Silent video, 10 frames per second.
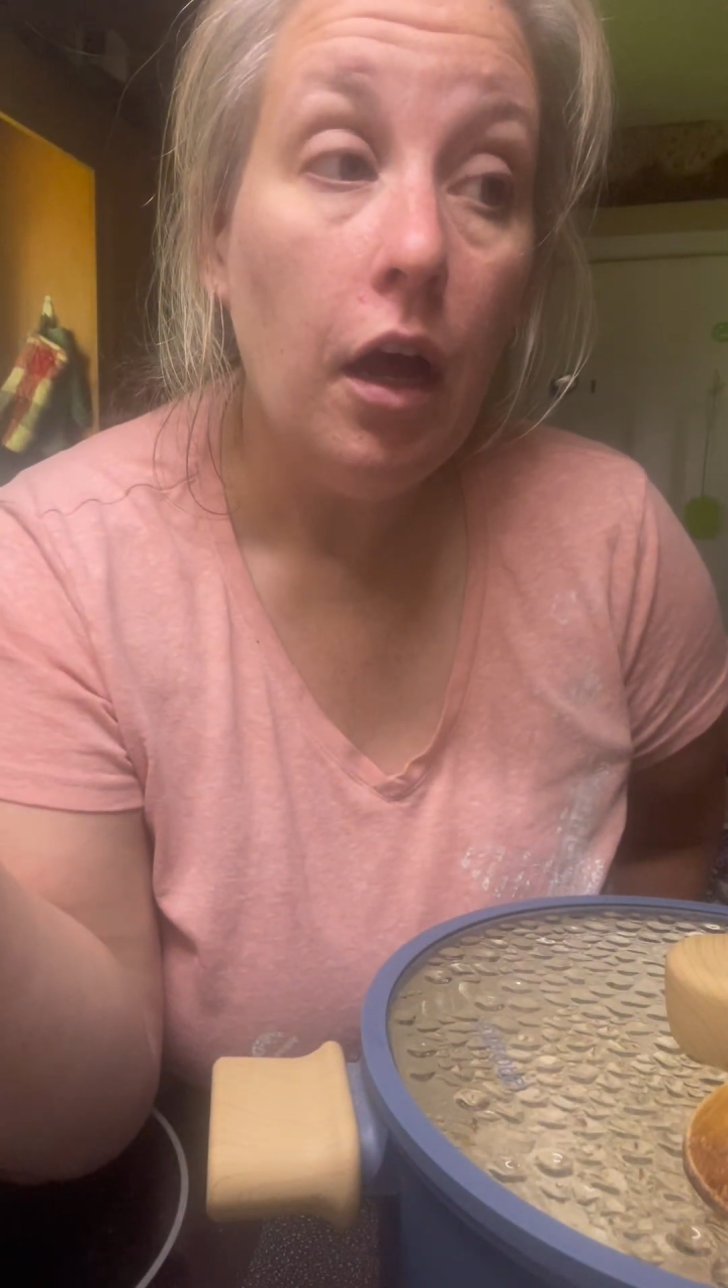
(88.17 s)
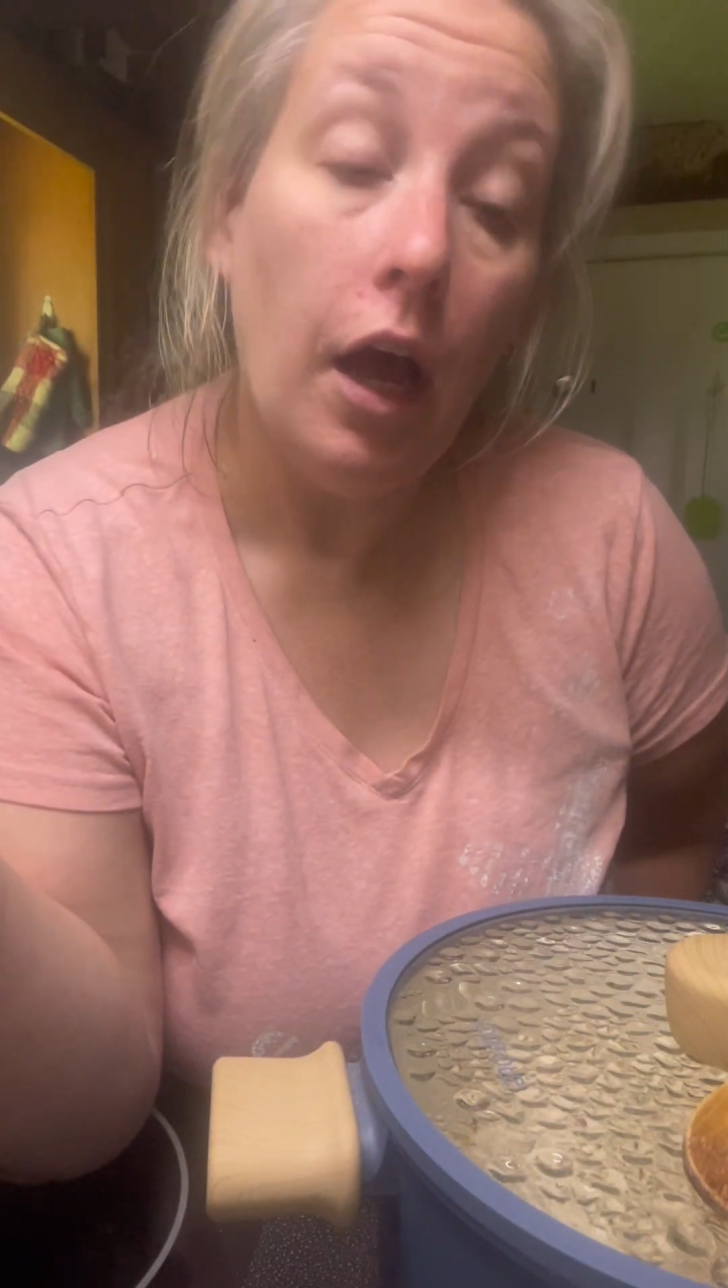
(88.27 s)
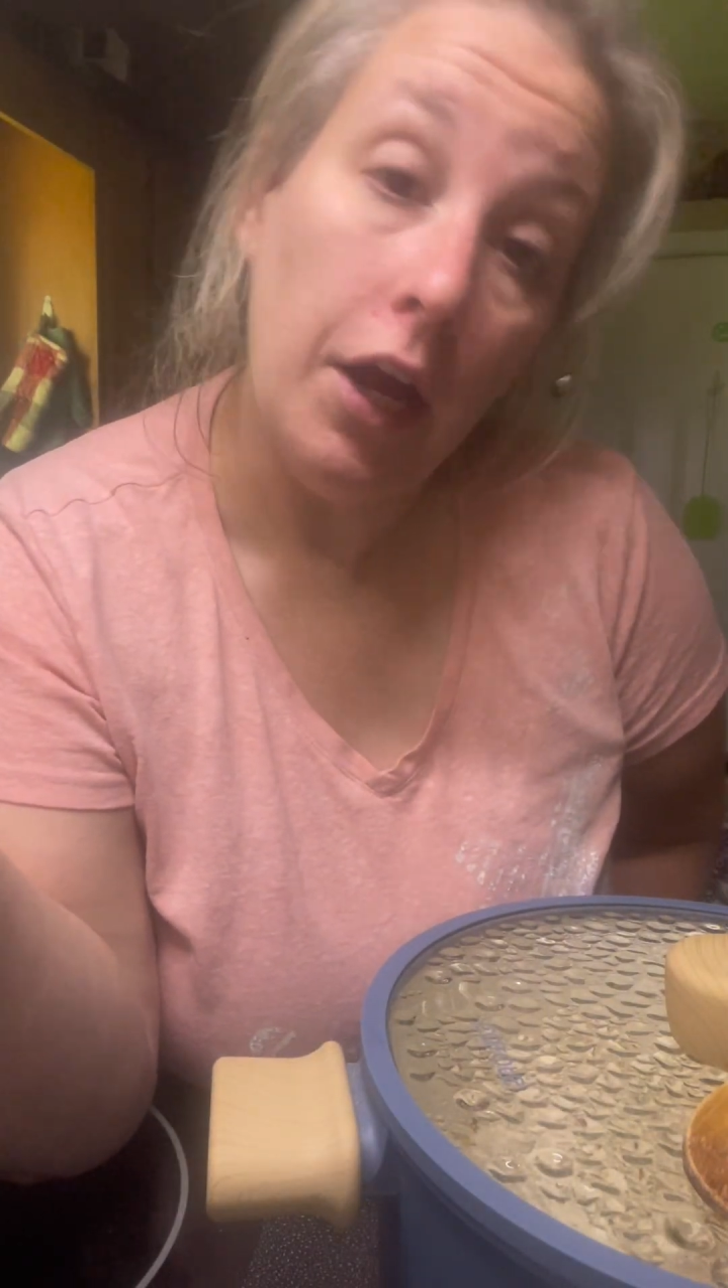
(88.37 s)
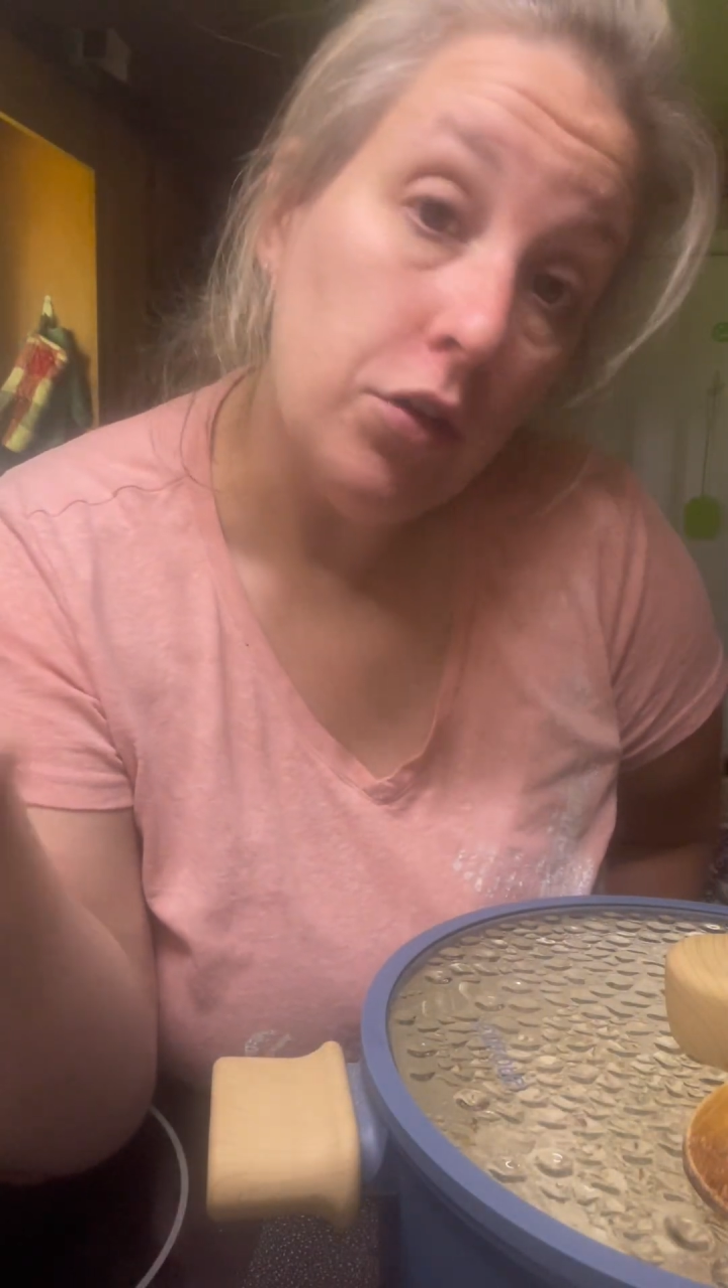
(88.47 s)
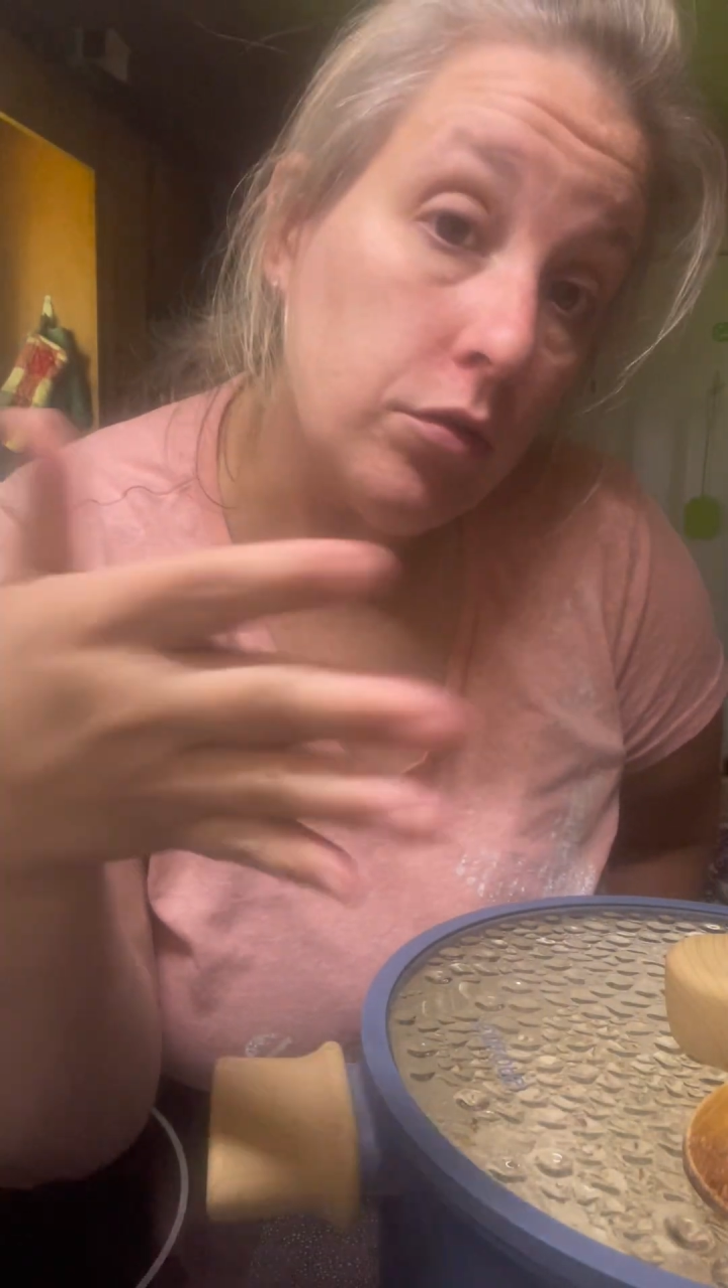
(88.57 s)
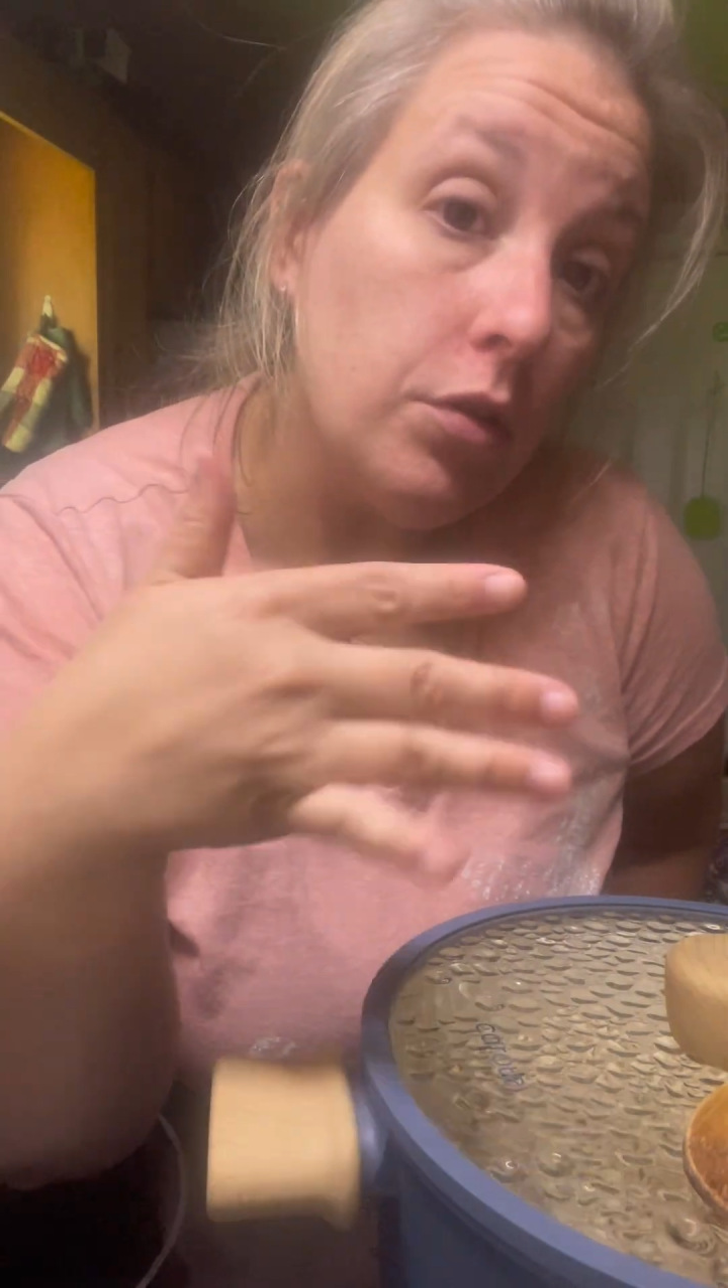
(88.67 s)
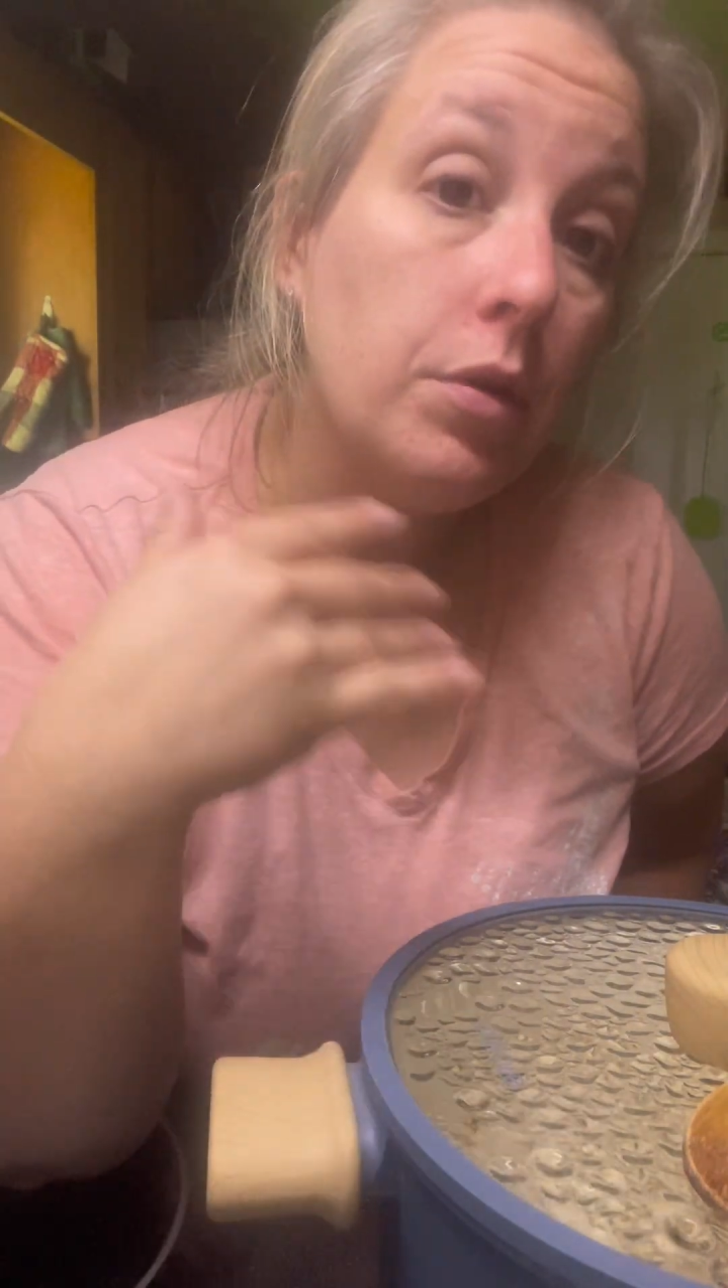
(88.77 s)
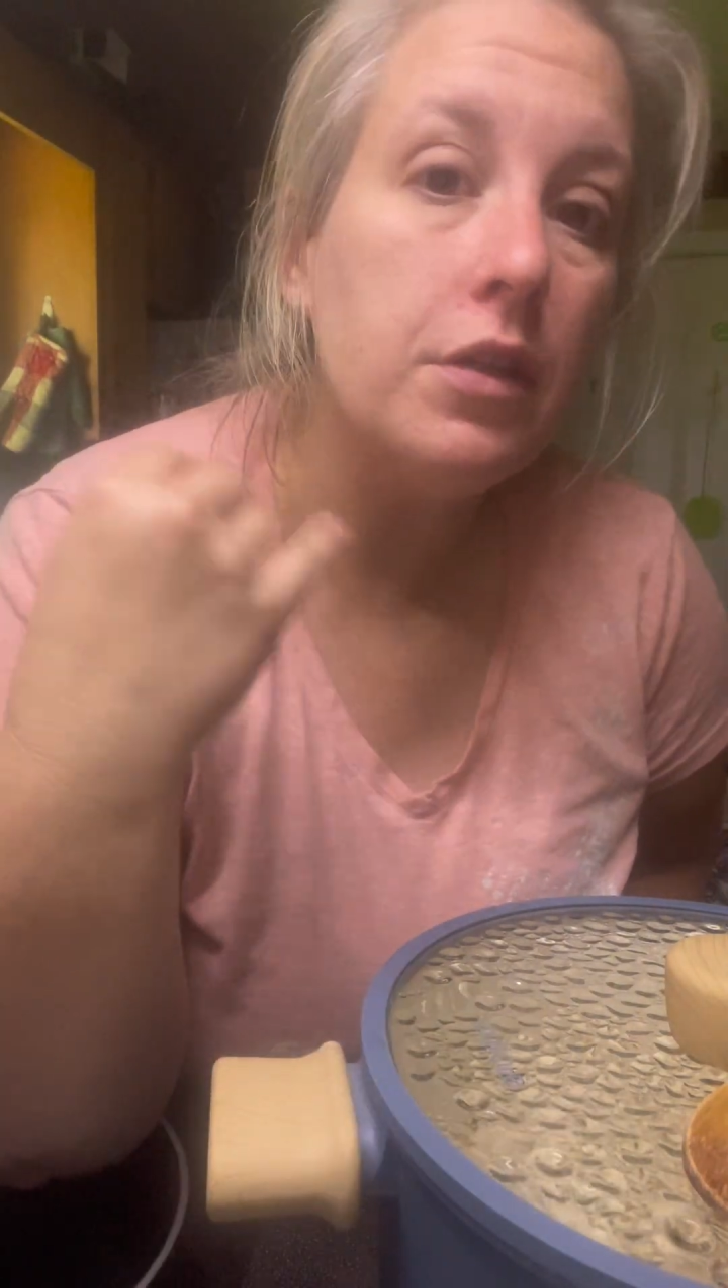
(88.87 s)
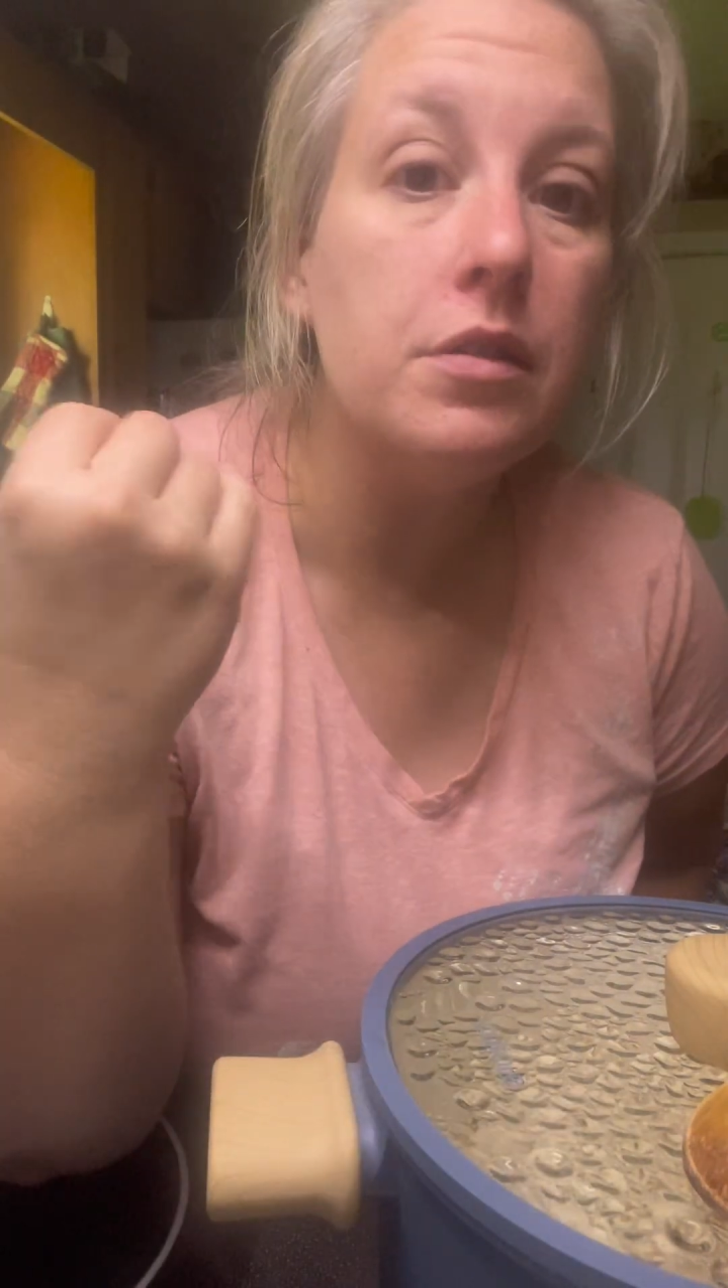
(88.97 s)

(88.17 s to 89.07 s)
I don't know what else